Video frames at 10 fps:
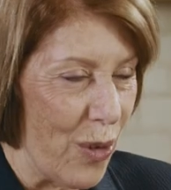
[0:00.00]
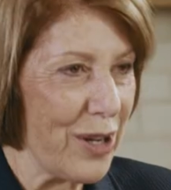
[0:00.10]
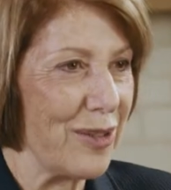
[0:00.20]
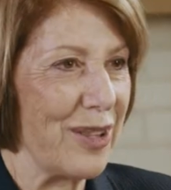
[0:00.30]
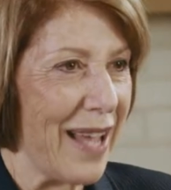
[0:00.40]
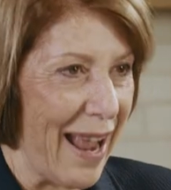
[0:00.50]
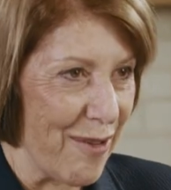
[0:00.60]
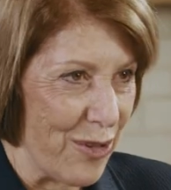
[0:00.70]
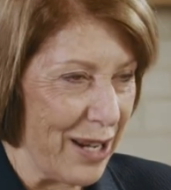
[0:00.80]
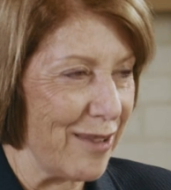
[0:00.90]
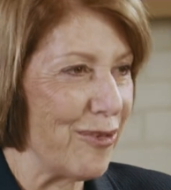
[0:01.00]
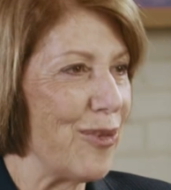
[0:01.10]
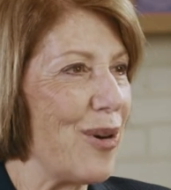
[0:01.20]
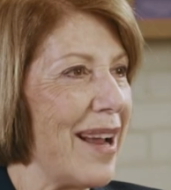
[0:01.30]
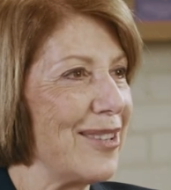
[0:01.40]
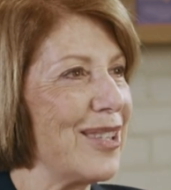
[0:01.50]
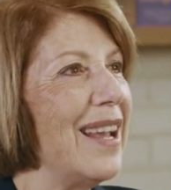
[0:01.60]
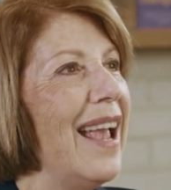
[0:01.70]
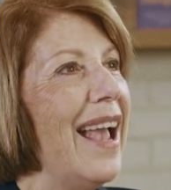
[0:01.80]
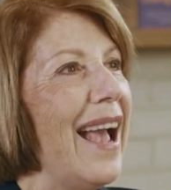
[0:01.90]
work that they have written for us.
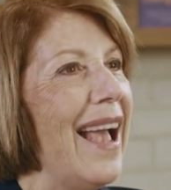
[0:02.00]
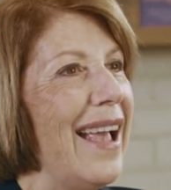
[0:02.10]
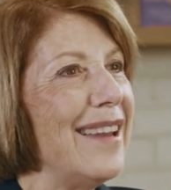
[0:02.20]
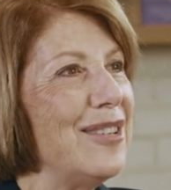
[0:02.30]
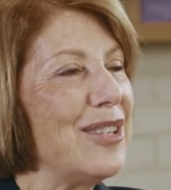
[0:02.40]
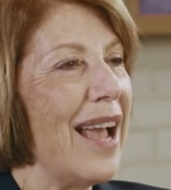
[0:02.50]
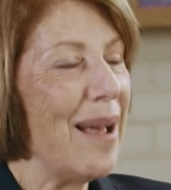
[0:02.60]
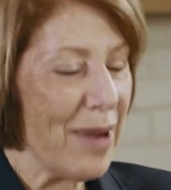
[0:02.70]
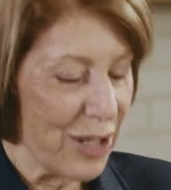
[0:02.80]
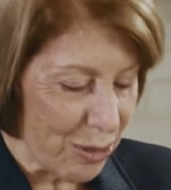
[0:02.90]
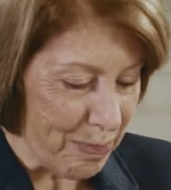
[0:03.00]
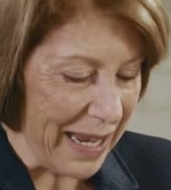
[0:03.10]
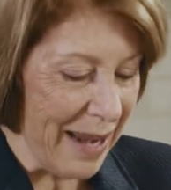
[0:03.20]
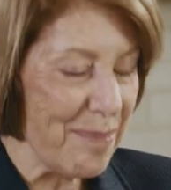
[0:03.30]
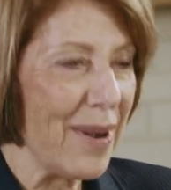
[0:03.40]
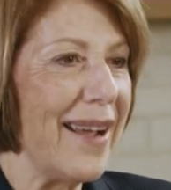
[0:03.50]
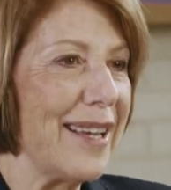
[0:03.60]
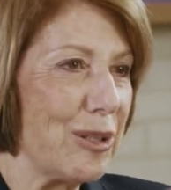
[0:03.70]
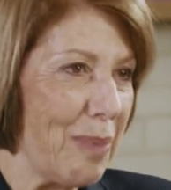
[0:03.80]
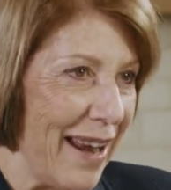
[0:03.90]
And I should begin by
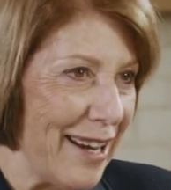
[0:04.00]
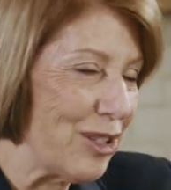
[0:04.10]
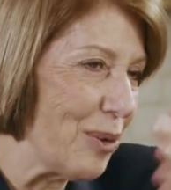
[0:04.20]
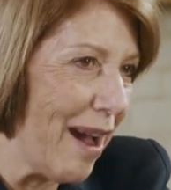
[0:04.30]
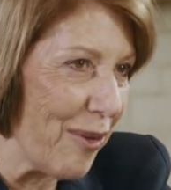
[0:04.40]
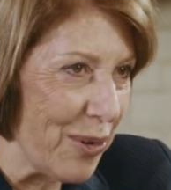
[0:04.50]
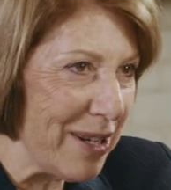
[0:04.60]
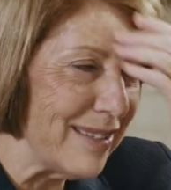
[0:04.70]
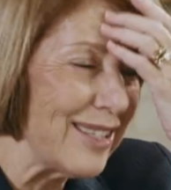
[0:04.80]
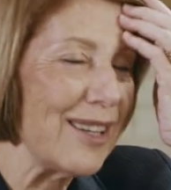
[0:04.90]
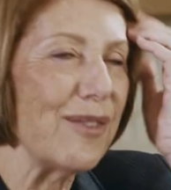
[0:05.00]
explaining to our audience